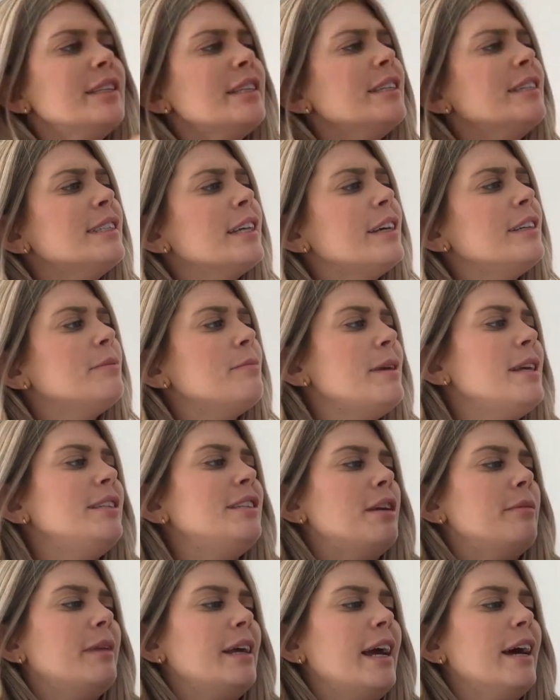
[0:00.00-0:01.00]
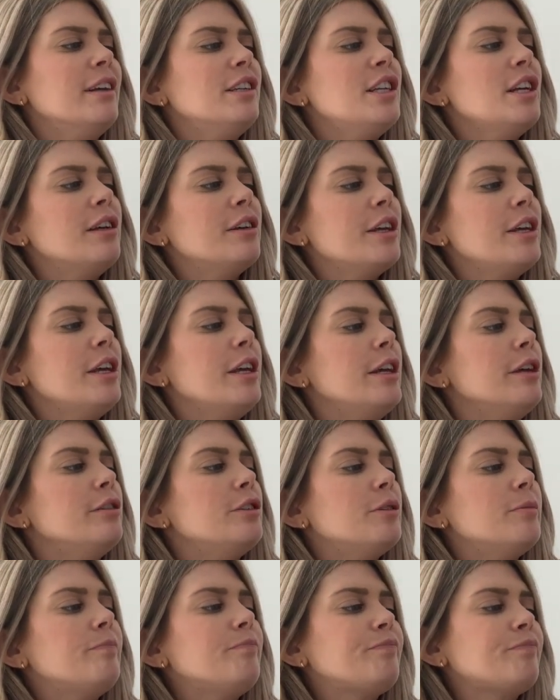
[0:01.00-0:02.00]
in a size medium. They actually look
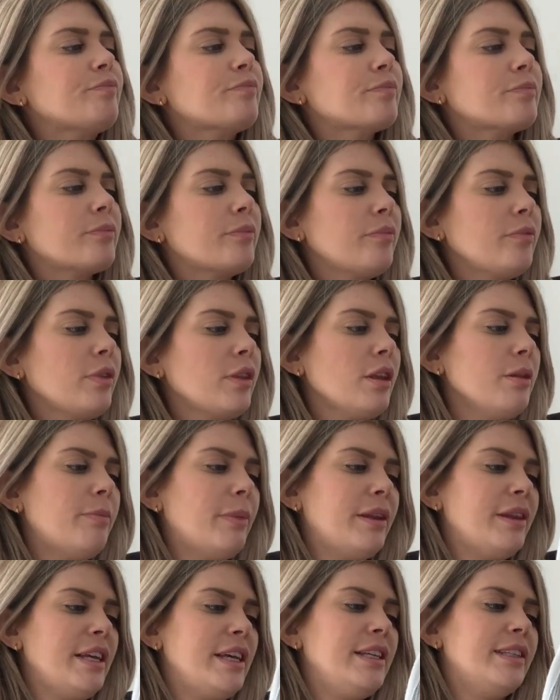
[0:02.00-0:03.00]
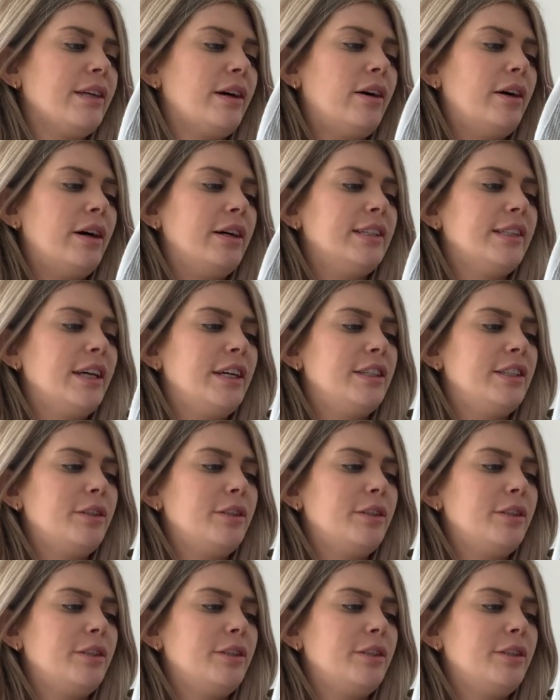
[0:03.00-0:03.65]
huge, but these are a size